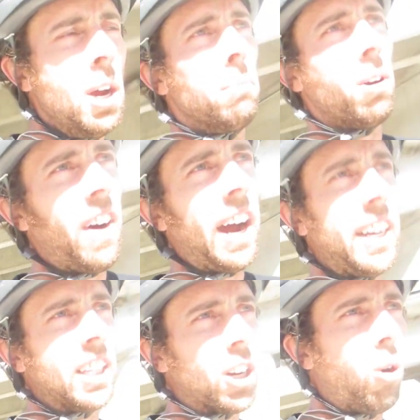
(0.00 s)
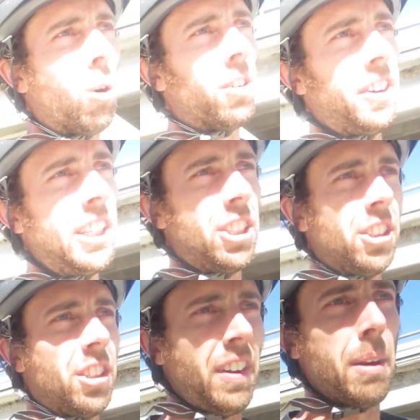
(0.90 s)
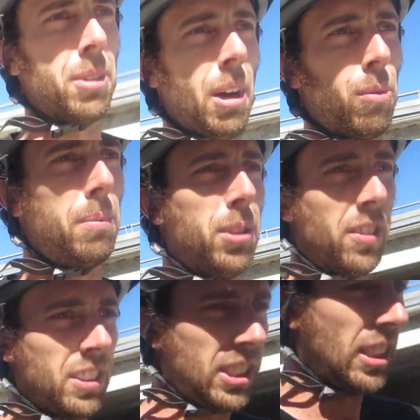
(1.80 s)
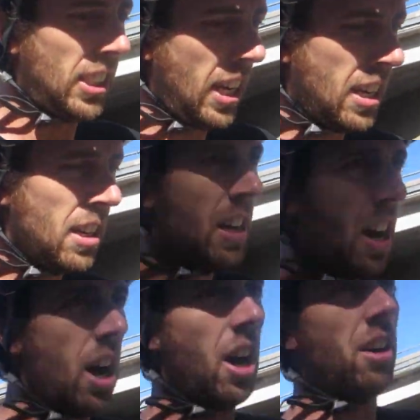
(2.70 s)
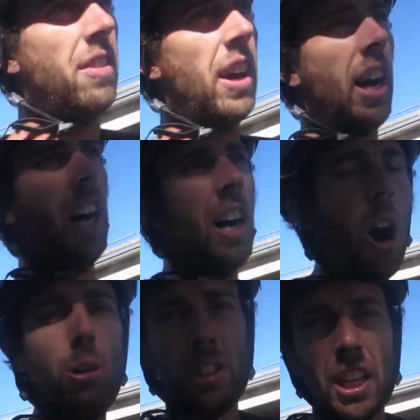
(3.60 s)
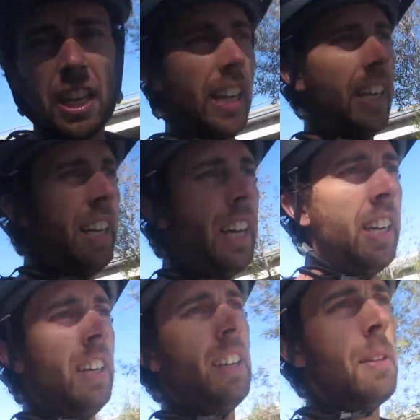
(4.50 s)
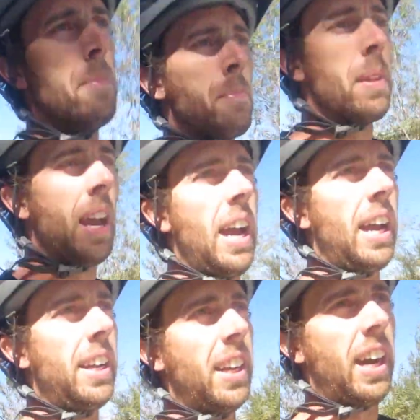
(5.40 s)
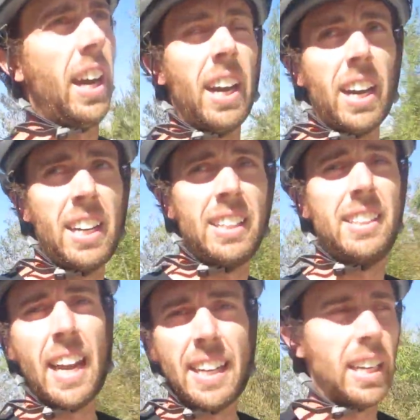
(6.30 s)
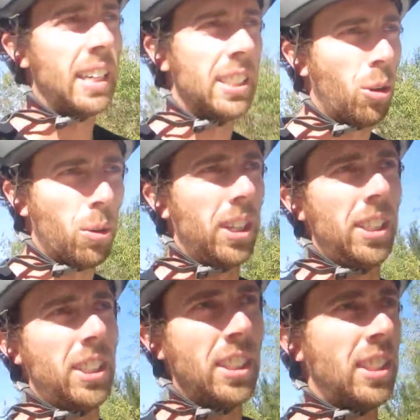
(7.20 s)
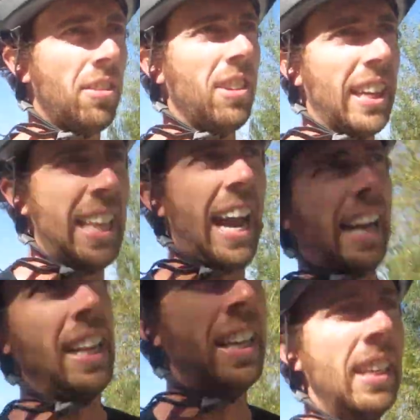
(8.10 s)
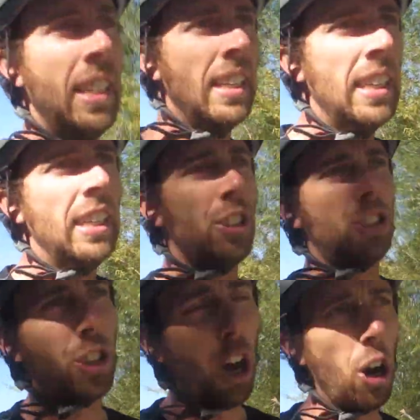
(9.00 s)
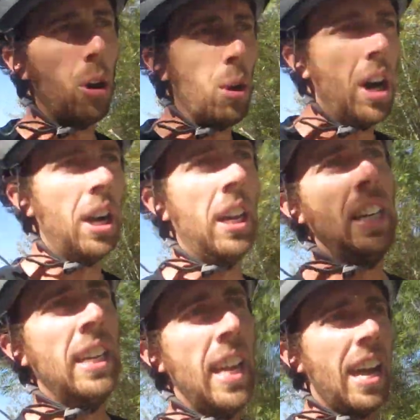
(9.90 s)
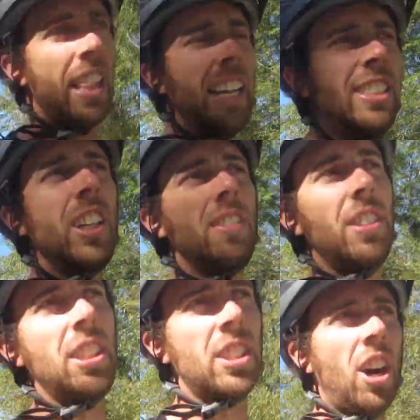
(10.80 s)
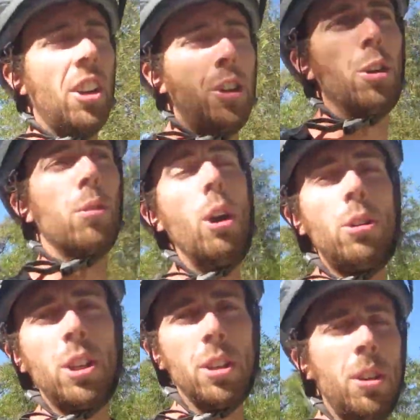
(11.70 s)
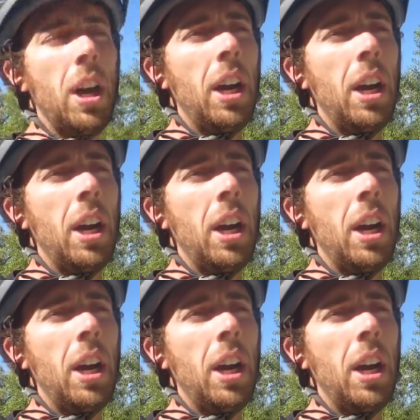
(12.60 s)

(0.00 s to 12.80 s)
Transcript: providing the core features of Amazon Web Services of hosting and data storage and stuff like that. So that service is called Heroku,